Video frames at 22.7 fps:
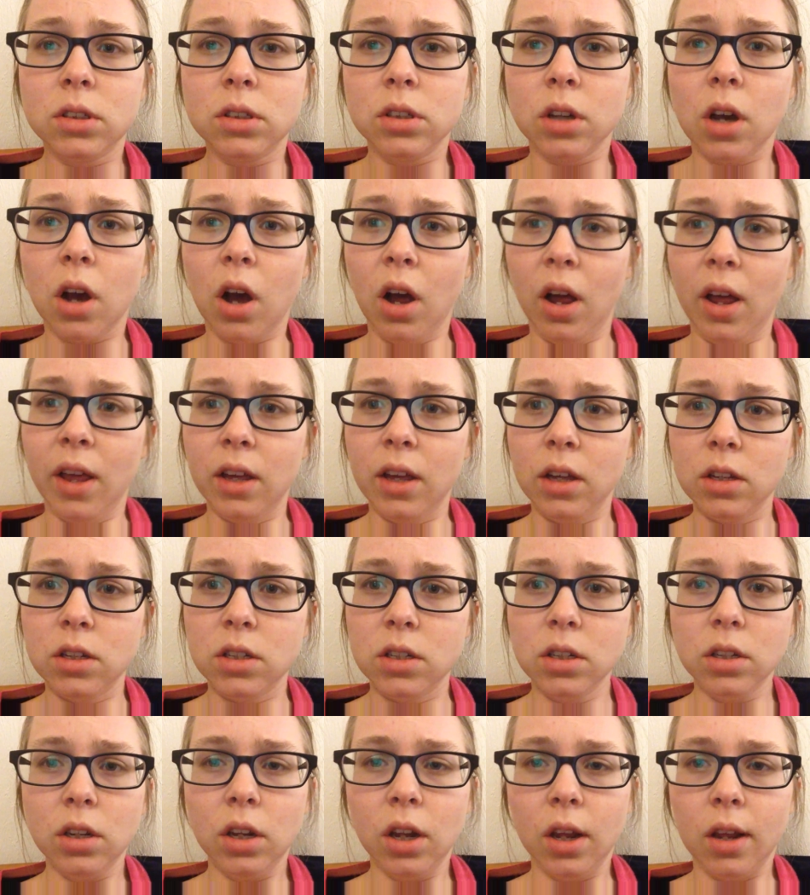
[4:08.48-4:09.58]

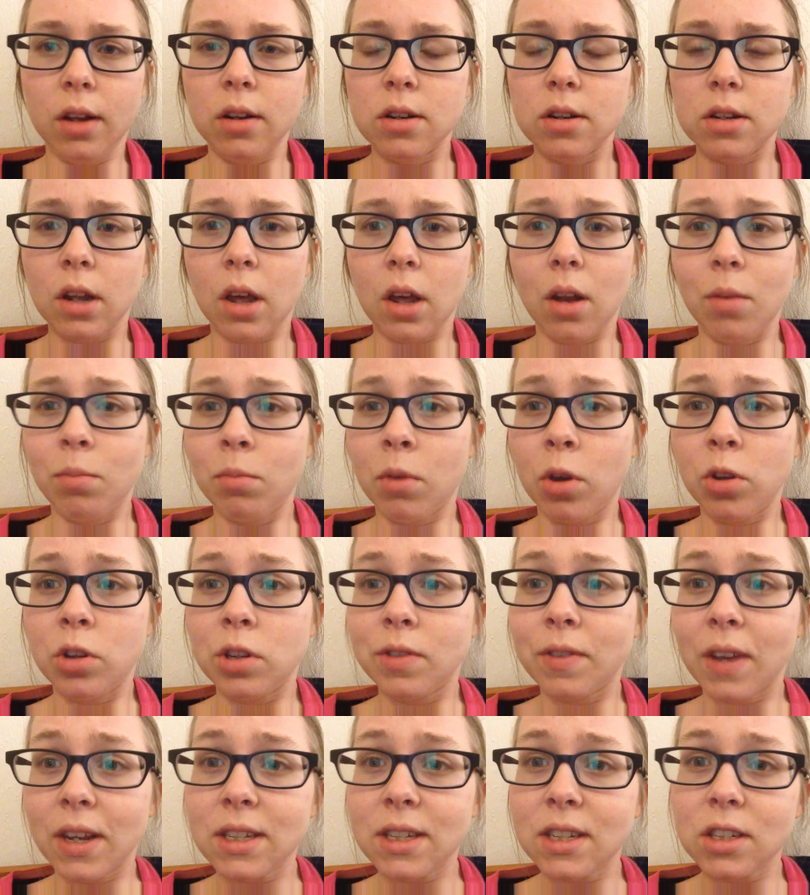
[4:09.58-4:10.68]
tired and
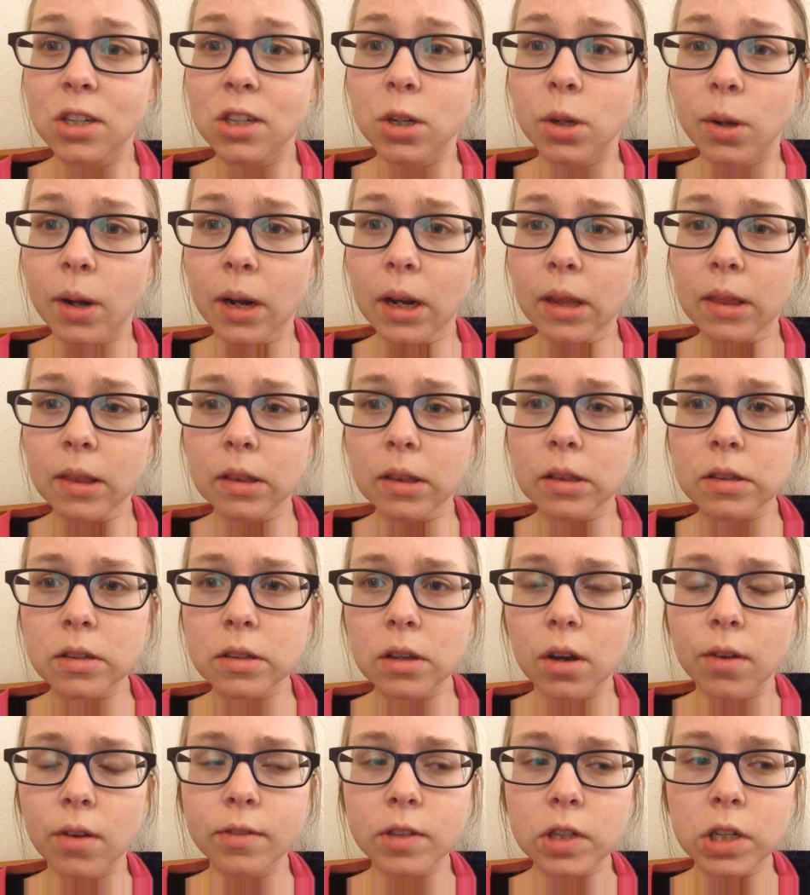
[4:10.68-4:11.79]
unmotivated to do anything this
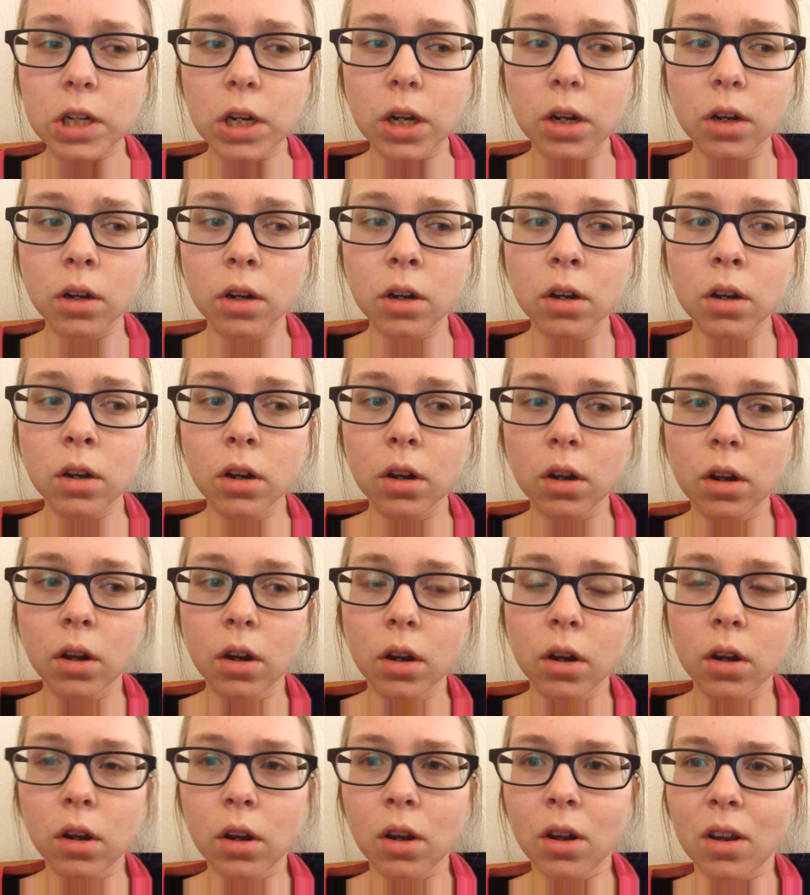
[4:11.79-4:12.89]
afternoon.
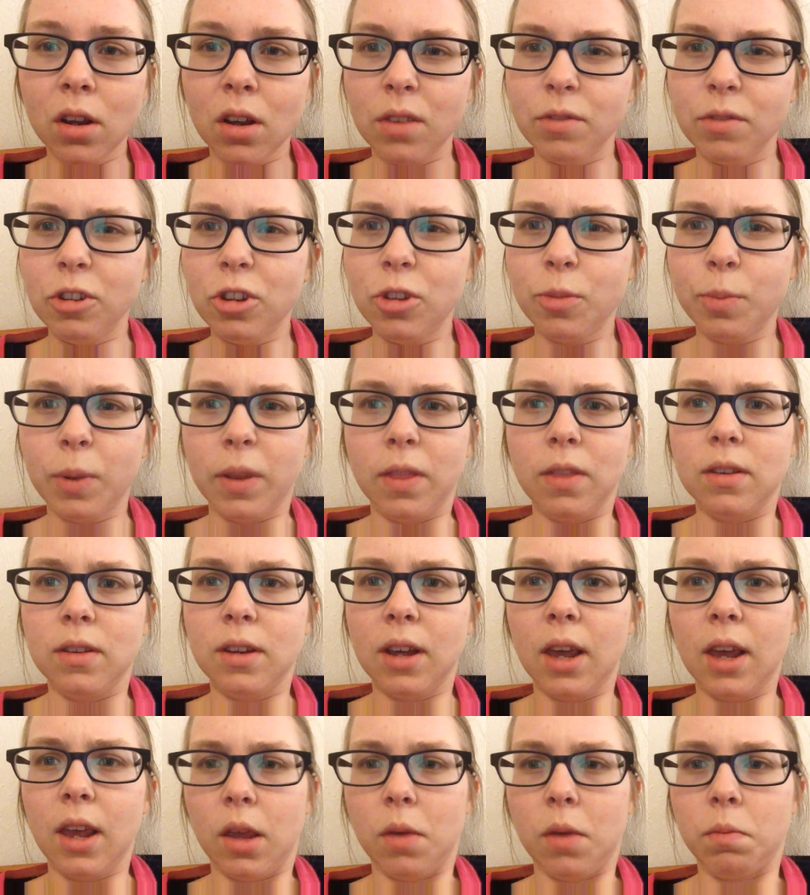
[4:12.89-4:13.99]
I've just spent the
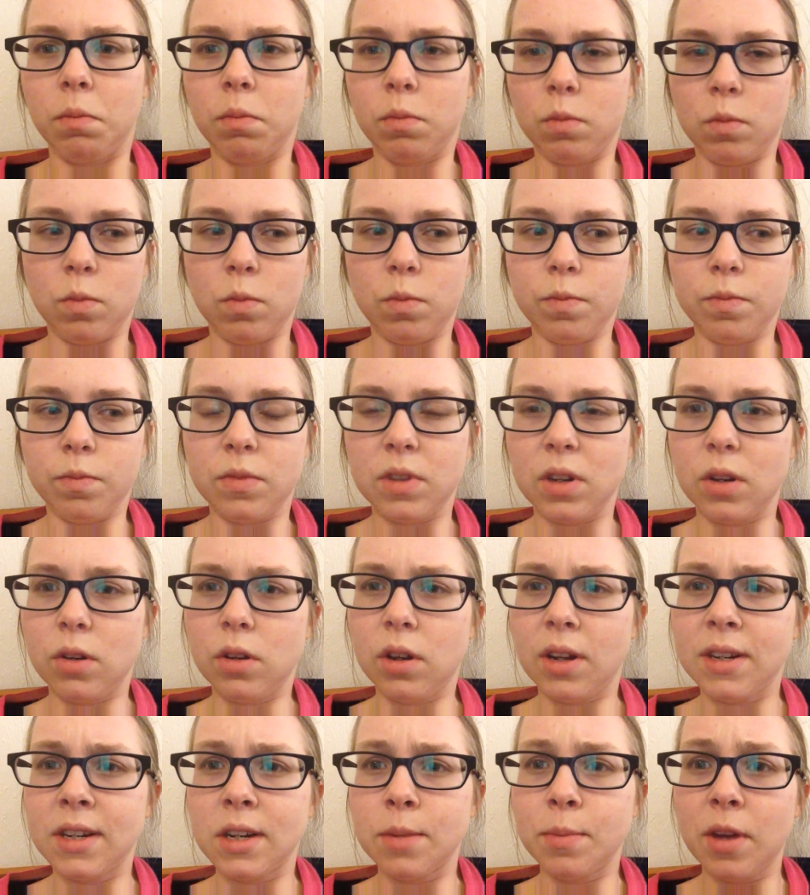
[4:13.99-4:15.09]
day do
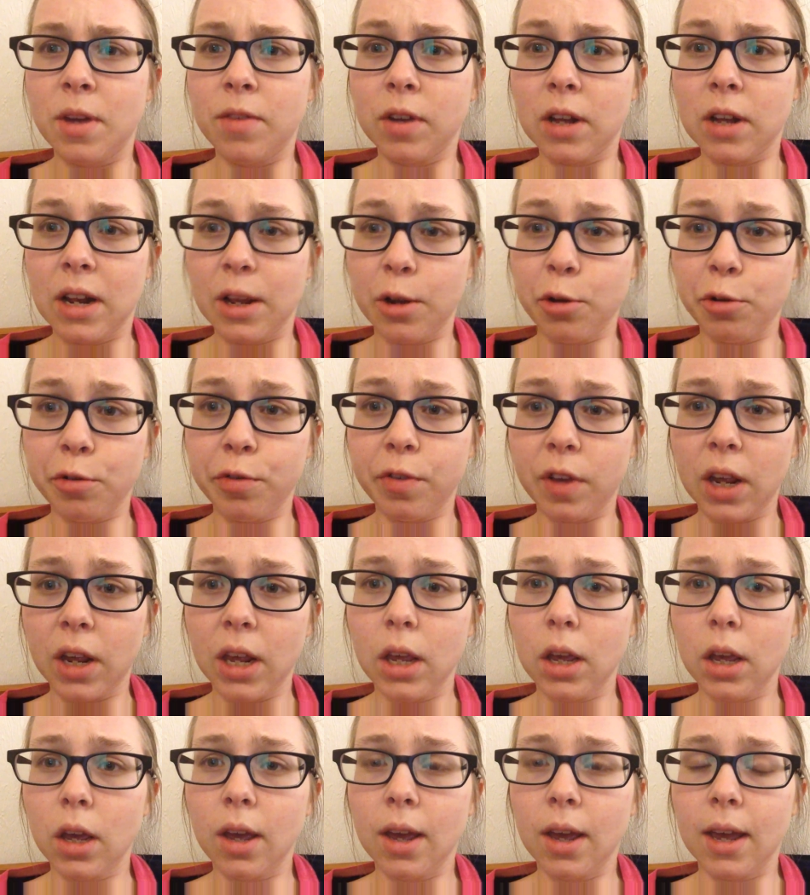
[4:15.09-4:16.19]
I did a bit of
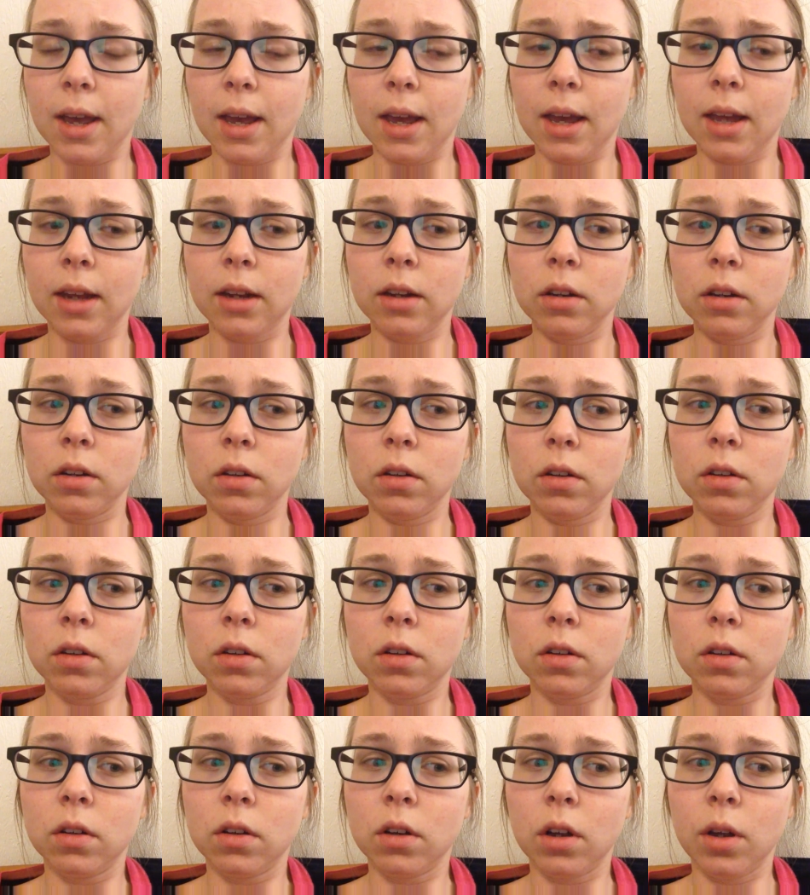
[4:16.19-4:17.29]
calligraphy and
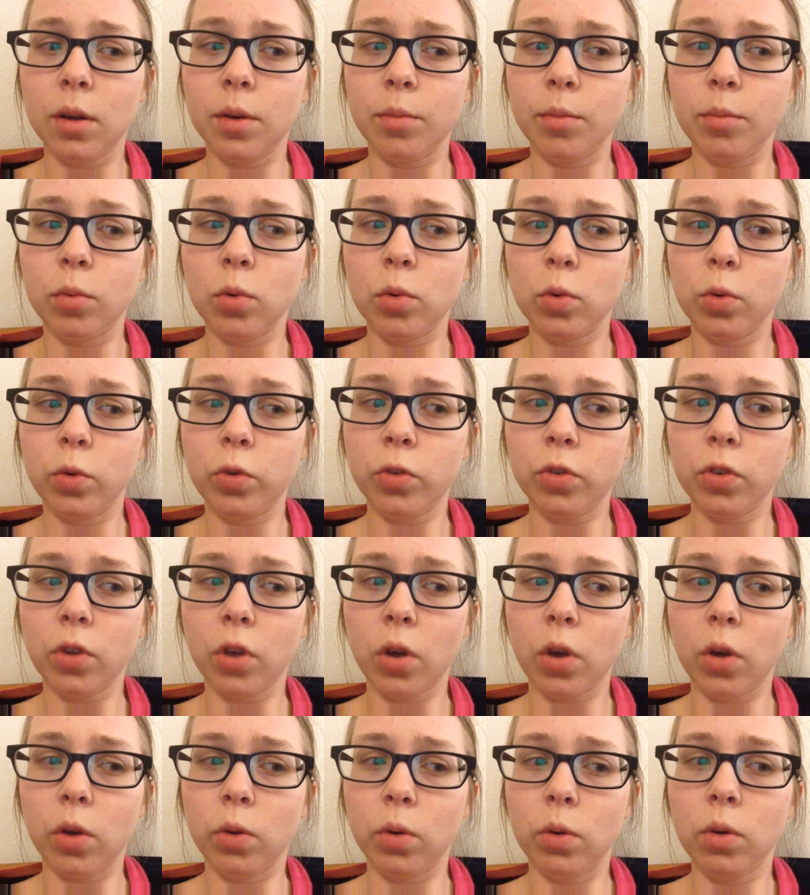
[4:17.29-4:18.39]
I'm
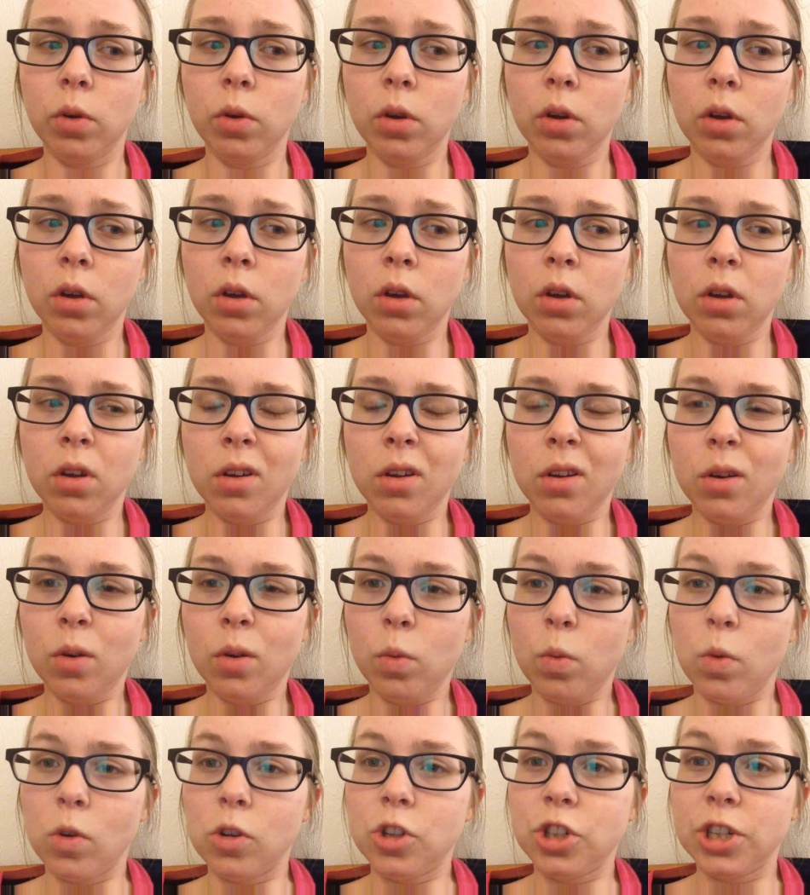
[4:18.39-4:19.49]
also
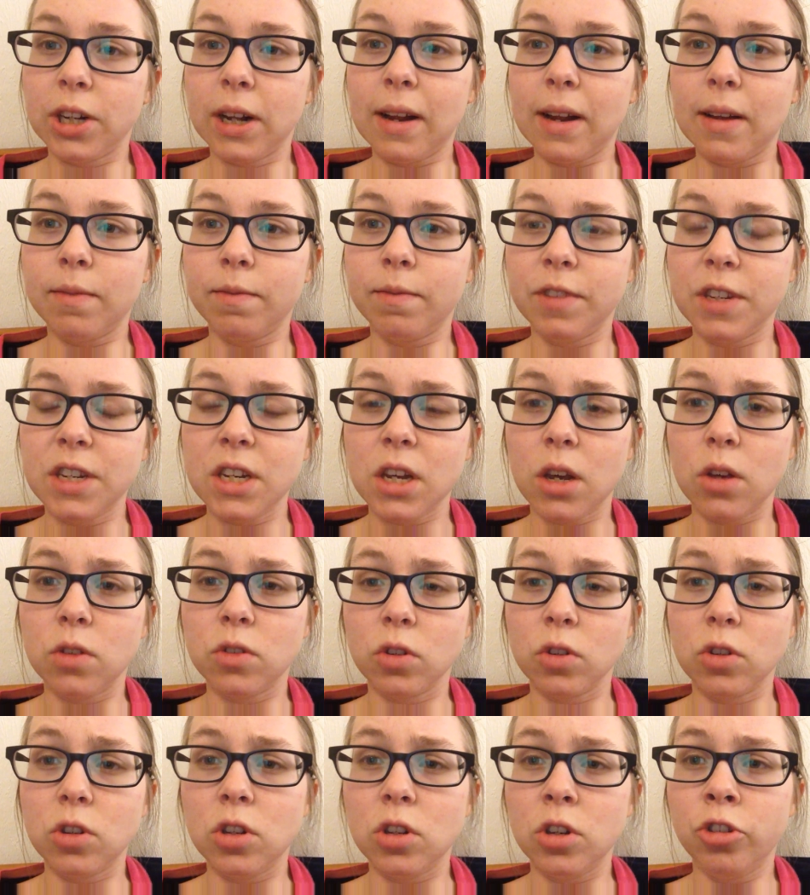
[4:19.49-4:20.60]
watching
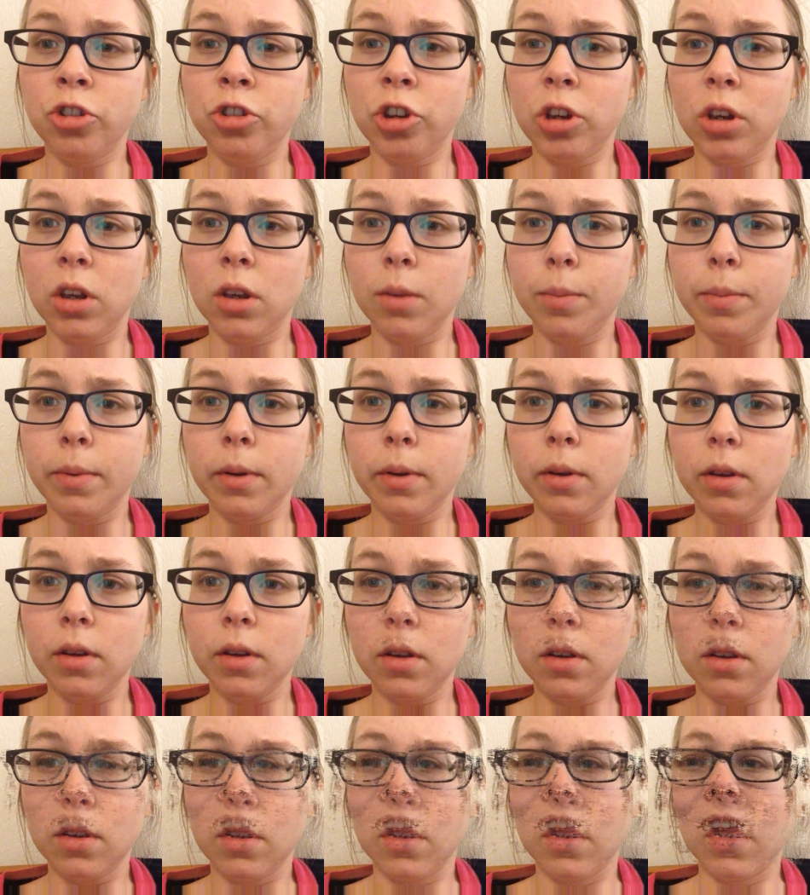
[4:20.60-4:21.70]
videos on YouTube.
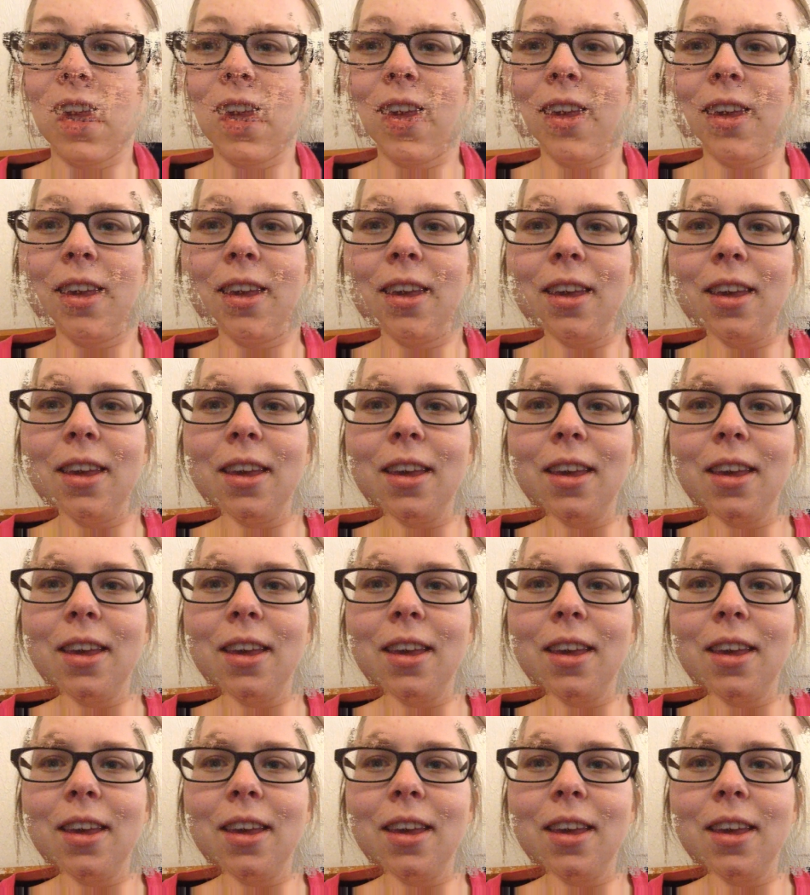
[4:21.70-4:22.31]
Um,